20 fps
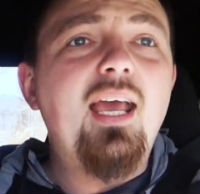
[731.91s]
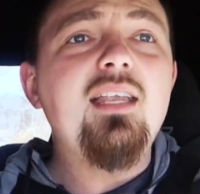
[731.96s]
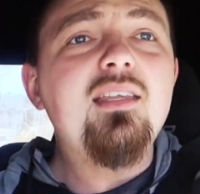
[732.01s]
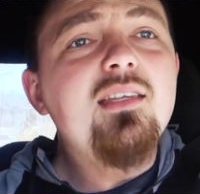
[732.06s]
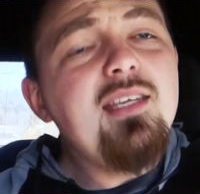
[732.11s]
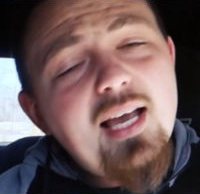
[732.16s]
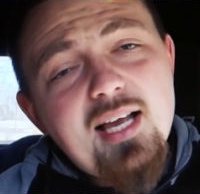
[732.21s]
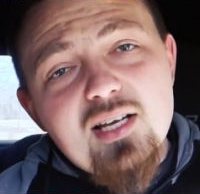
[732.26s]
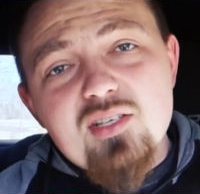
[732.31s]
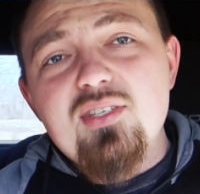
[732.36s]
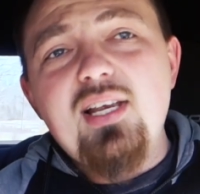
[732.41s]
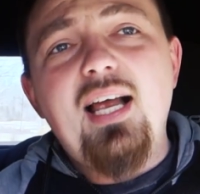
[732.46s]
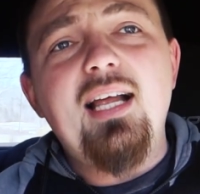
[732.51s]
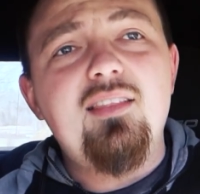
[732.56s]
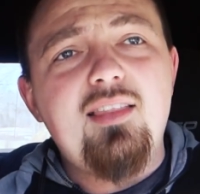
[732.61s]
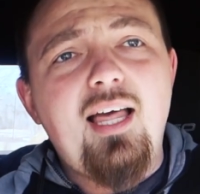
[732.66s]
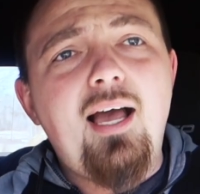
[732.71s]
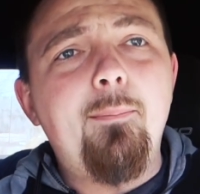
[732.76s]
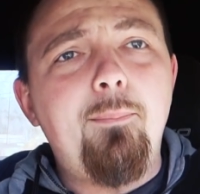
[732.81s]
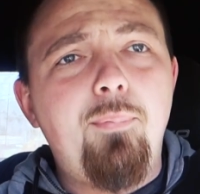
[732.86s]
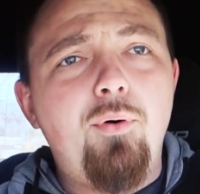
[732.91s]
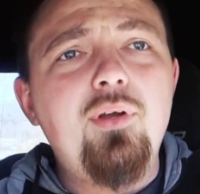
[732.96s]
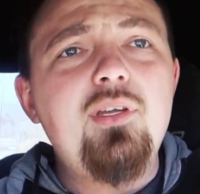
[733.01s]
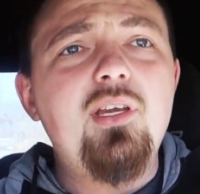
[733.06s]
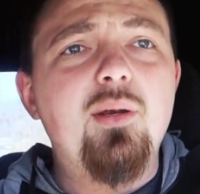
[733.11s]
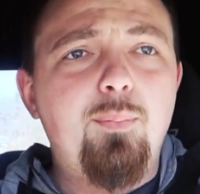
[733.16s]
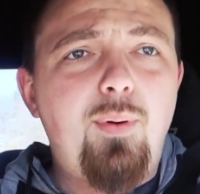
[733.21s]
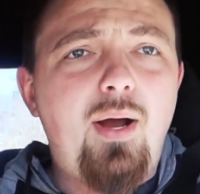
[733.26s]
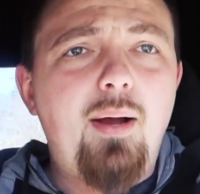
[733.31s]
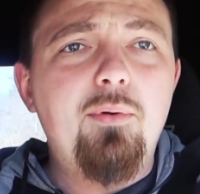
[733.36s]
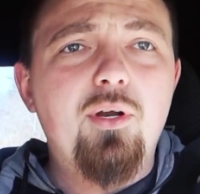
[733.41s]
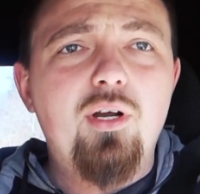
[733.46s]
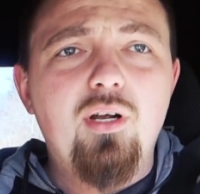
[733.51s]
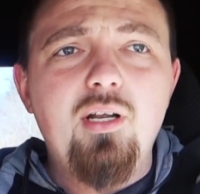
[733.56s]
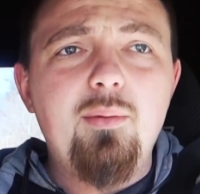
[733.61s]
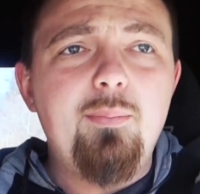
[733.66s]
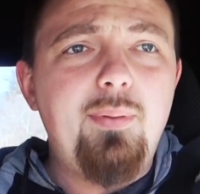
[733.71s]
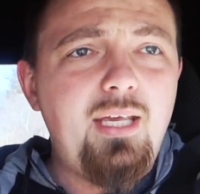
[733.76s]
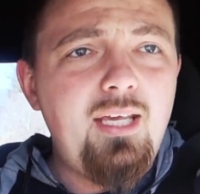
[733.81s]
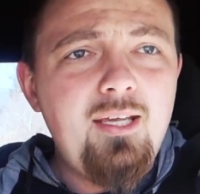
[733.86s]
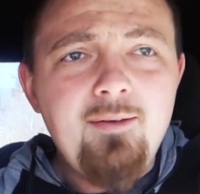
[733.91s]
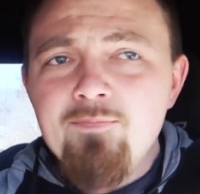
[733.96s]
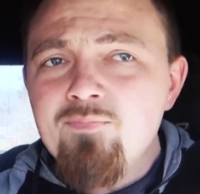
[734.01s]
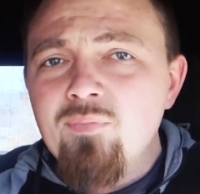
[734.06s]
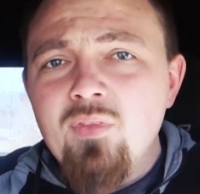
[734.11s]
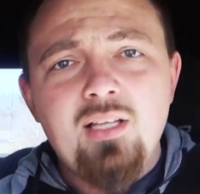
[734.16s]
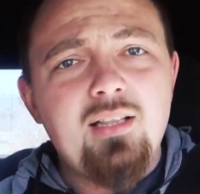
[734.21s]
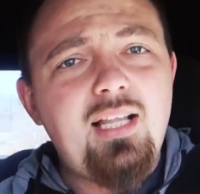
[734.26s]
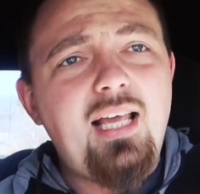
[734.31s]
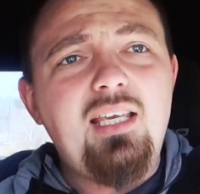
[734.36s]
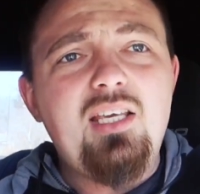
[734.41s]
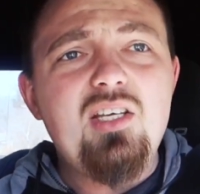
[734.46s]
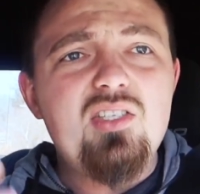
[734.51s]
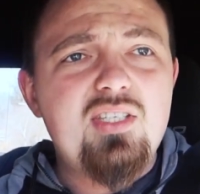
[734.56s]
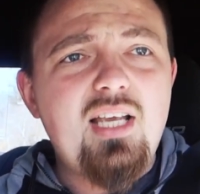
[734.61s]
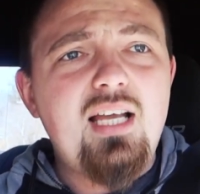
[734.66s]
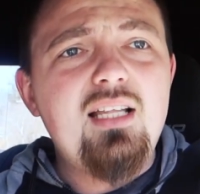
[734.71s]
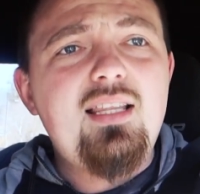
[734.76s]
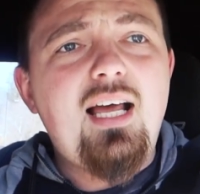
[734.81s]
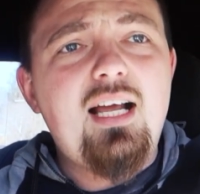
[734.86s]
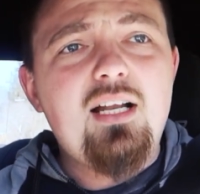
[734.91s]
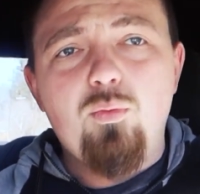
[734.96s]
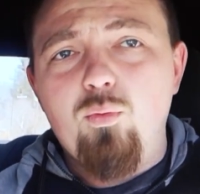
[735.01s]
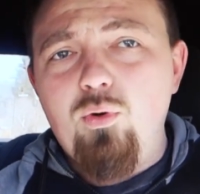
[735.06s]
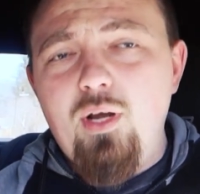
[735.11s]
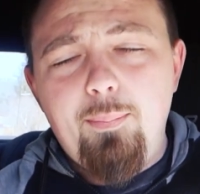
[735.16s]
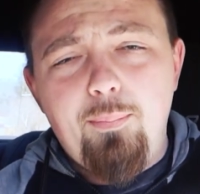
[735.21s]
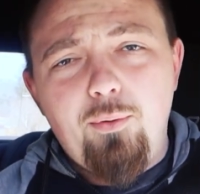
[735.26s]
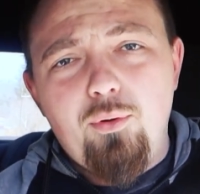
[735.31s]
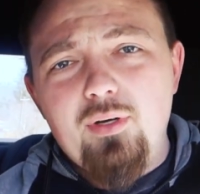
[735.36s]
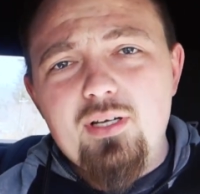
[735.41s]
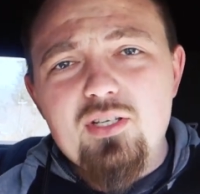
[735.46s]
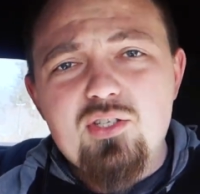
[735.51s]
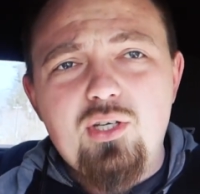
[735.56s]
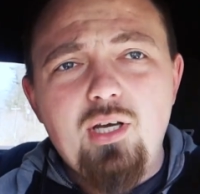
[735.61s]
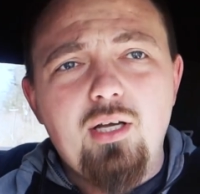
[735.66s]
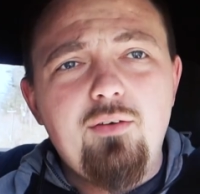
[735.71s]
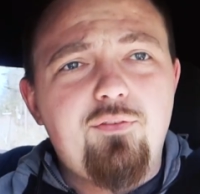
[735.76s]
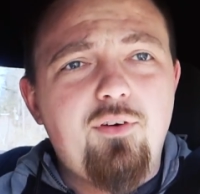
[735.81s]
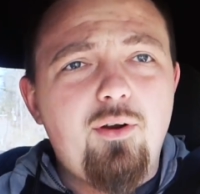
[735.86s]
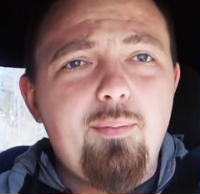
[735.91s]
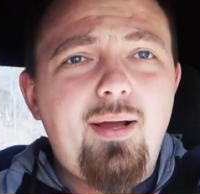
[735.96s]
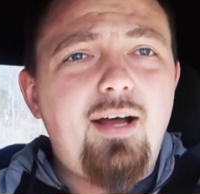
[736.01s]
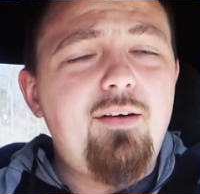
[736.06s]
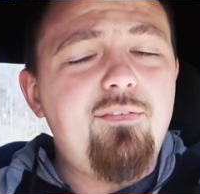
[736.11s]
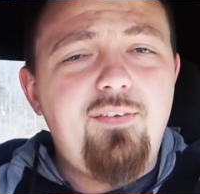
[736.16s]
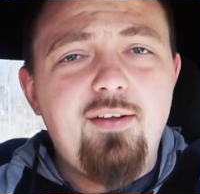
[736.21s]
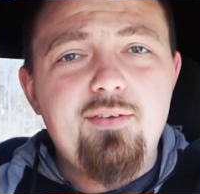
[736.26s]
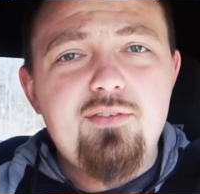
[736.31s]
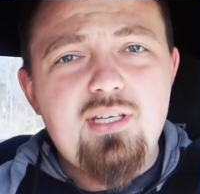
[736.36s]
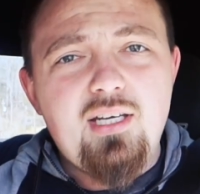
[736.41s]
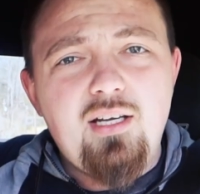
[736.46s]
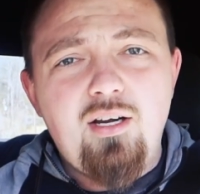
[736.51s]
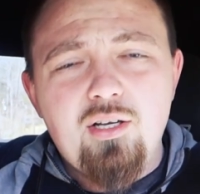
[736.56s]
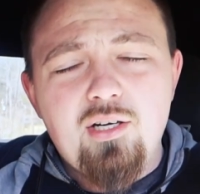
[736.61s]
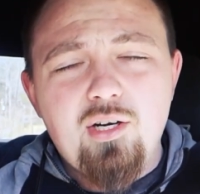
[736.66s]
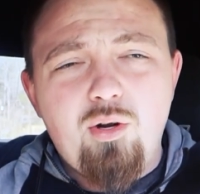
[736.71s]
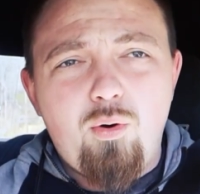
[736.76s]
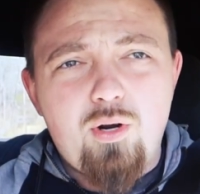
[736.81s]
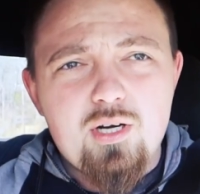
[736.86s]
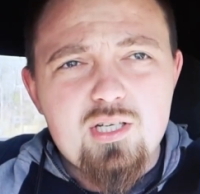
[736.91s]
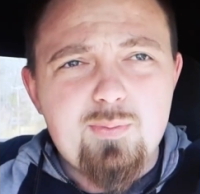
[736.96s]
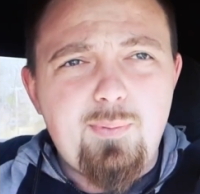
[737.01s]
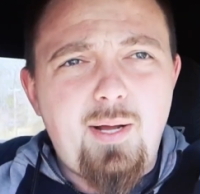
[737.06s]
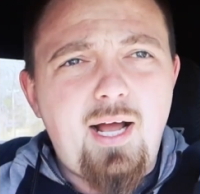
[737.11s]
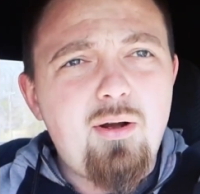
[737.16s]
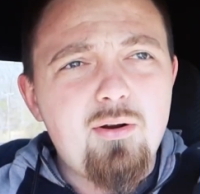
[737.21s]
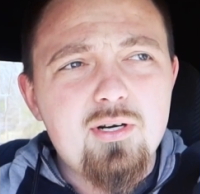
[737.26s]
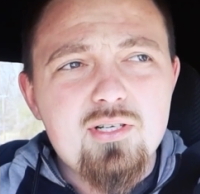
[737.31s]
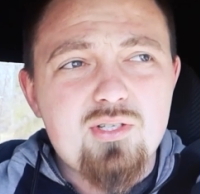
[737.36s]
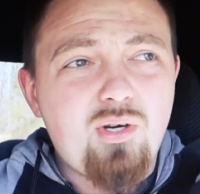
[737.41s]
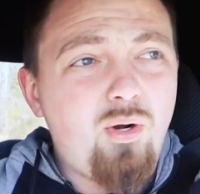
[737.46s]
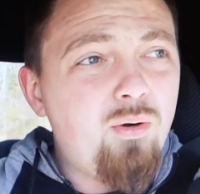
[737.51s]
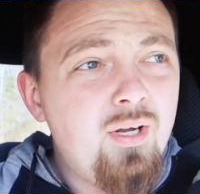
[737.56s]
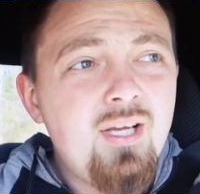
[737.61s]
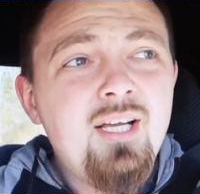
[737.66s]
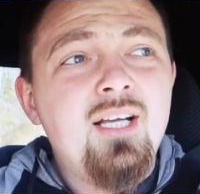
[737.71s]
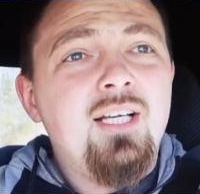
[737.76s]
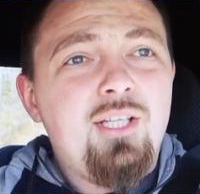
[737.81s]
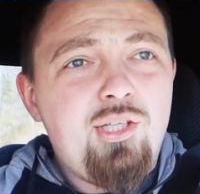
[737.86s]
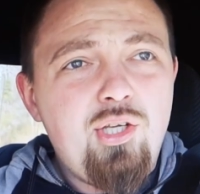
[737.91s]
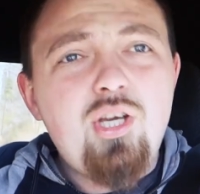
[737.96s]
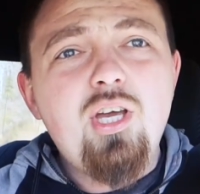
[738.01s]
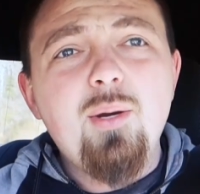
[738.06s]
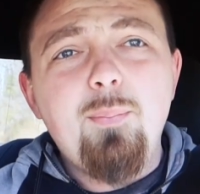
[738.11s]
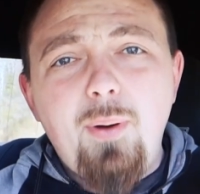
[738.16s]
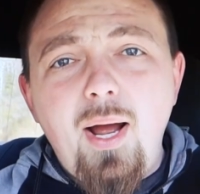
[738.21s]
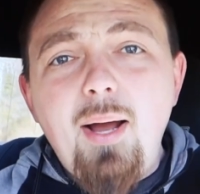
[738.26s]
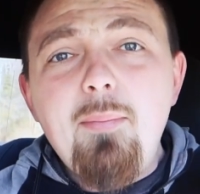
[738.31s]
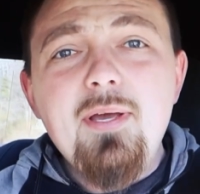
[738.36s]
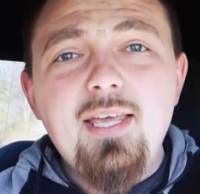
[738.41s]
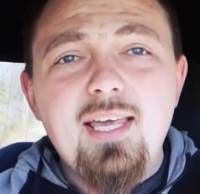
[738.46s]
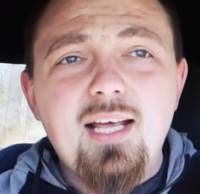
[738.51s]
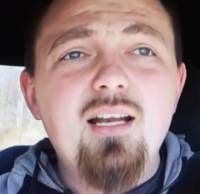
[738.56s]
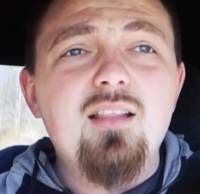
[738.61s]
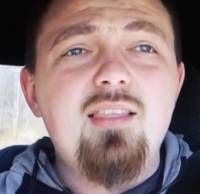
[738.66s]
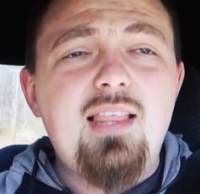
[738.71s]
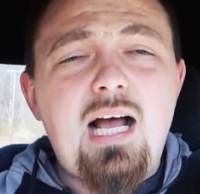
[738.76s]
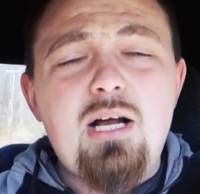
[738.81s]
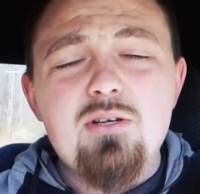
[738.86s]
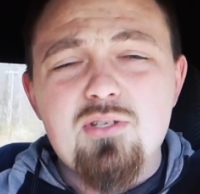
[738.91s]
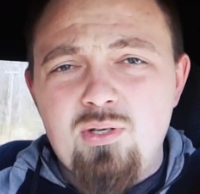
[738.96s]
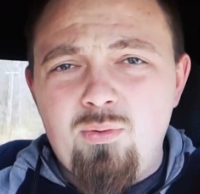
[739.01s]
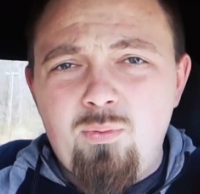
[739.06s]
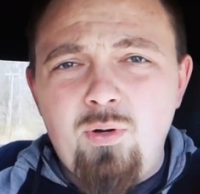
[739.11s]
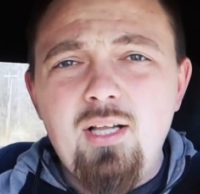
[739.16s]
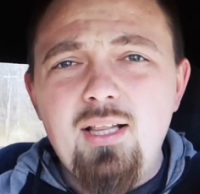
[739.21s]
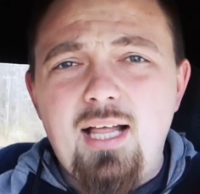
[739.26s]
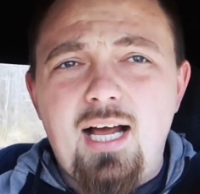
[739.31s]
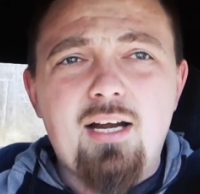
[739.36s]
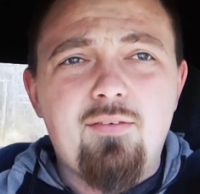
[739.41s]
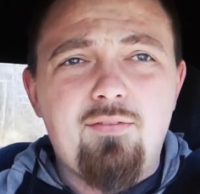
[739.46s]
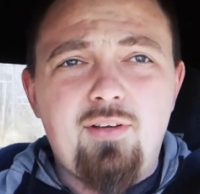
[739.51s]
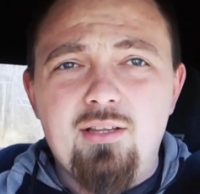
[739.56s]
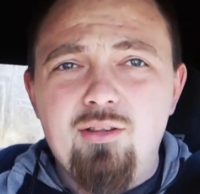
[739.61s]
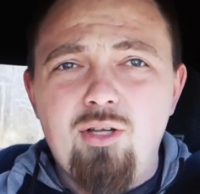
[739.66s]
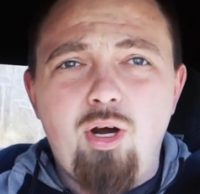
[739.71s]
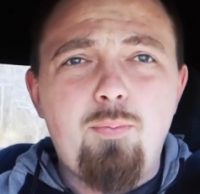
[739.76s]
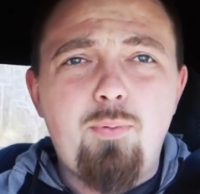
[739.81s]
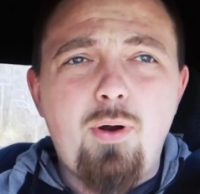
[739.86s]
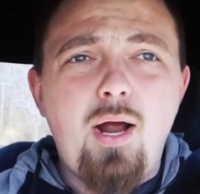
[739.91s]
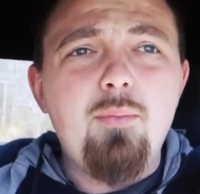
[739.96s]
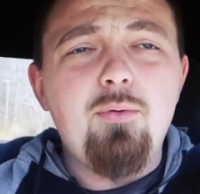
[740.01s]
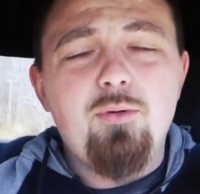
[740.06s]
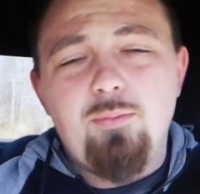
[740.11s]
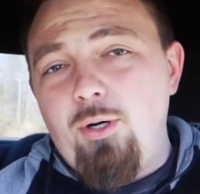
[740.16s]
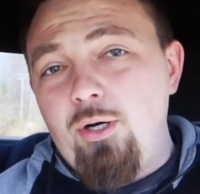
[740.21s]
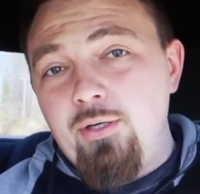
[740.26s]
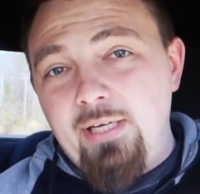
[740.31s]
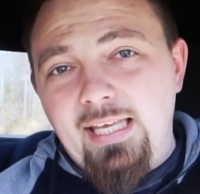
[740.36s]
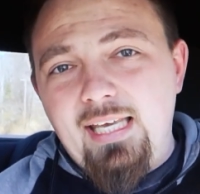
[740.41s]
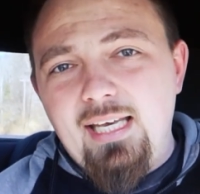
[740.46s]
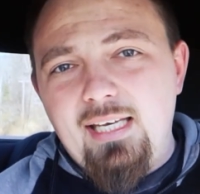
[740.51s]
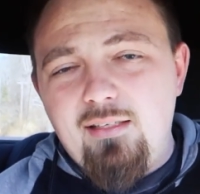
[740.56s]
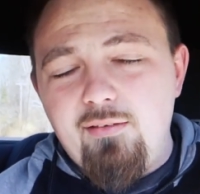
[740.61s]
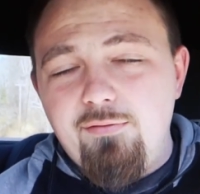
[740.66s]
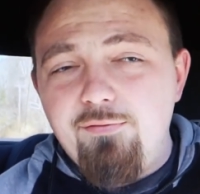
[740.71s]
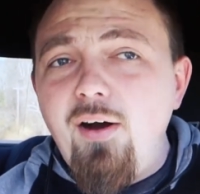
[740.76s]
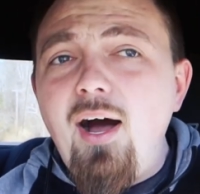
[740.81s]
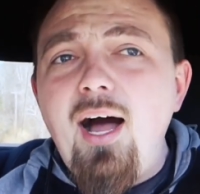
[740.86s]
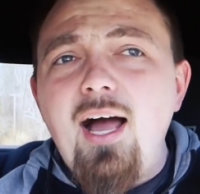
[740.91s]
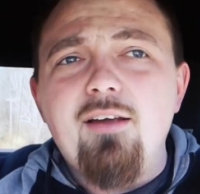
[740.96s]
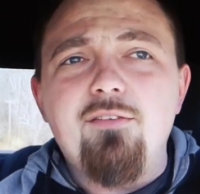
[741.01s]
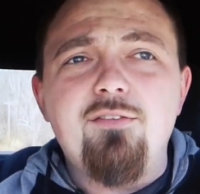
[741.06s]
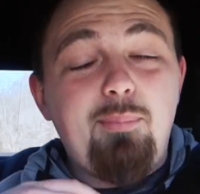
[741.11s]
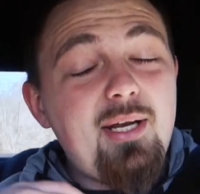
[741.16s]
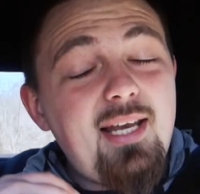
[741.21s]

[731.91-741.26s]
And yes, at that point you're probably going to be, like you said, that Whipple is good for about 1,500 horsepower, so you could probably get 1,000 wheel out of it, no problem, on E85.